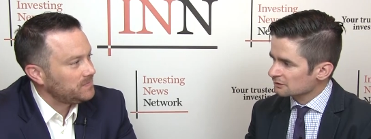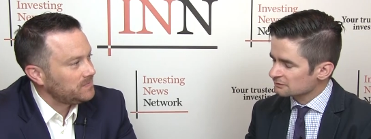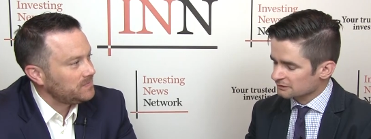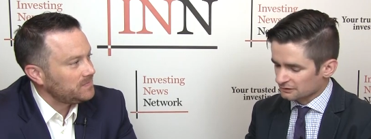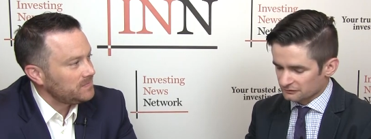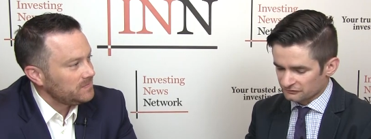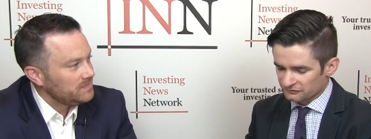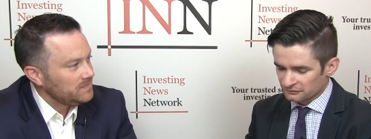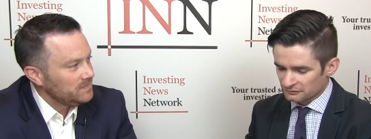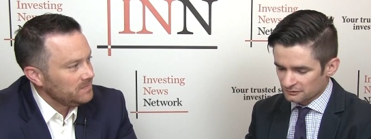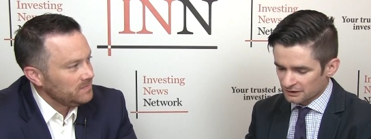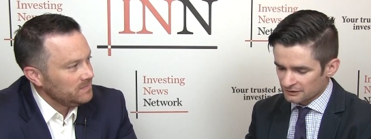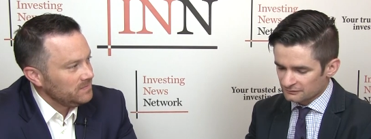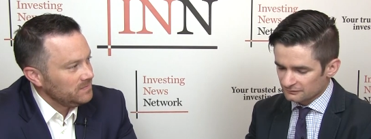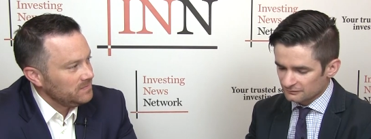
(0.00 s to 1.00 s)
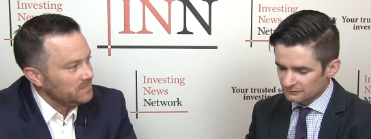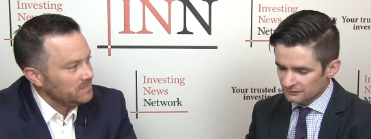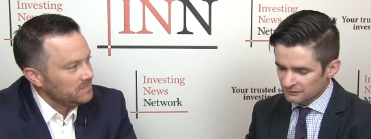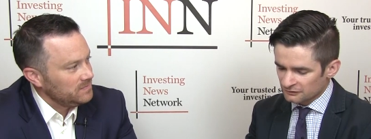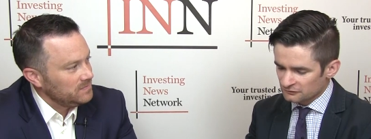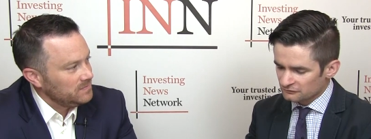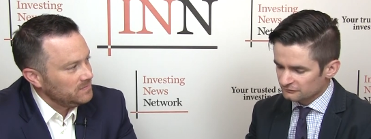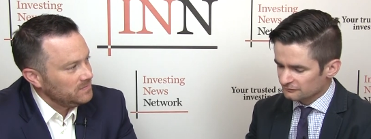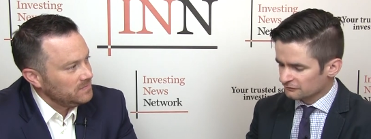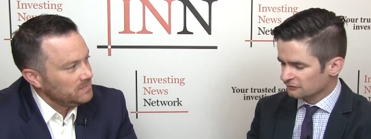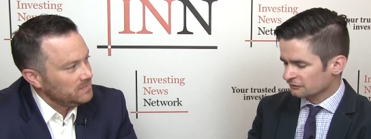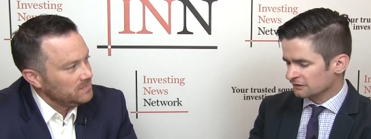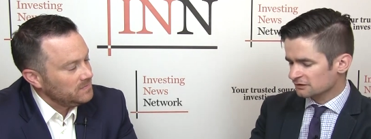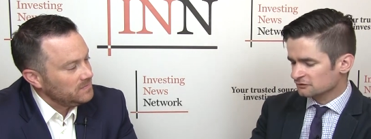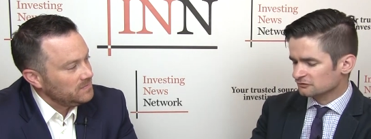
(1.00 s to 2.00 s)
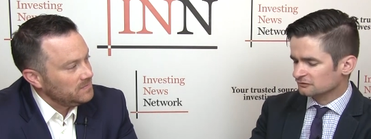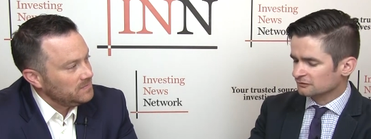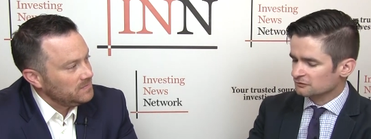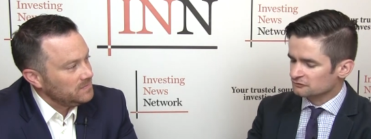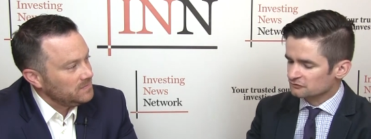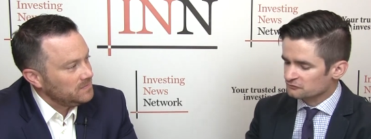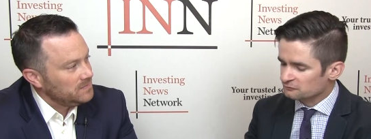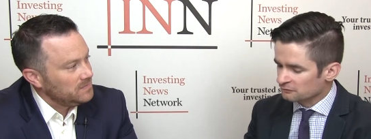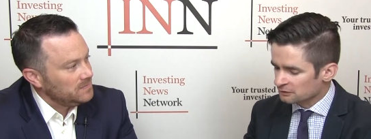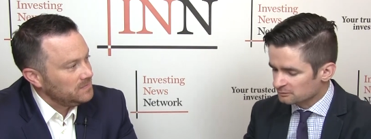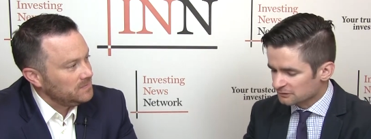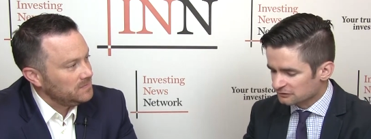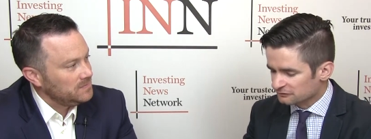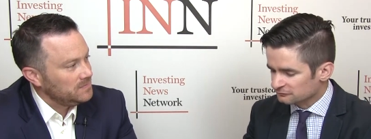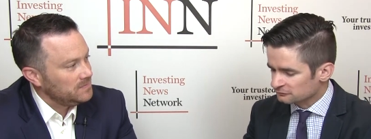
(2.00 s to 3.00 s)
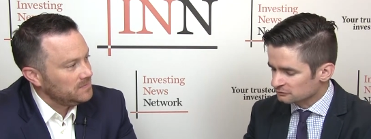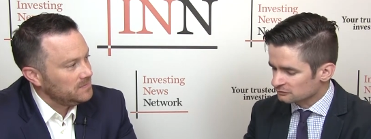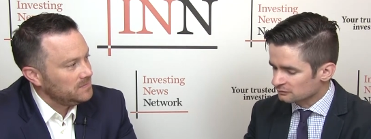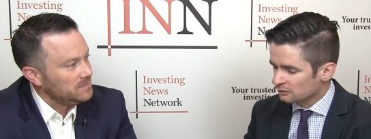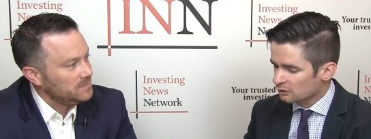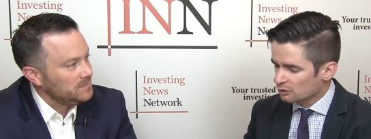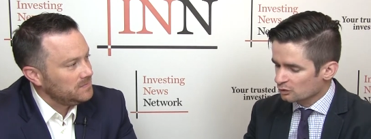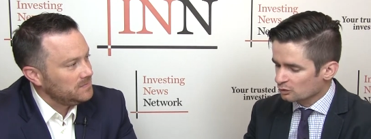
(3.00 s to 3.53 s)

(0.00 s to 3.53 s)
Speaker 1: Okay, so do you think you could just run me through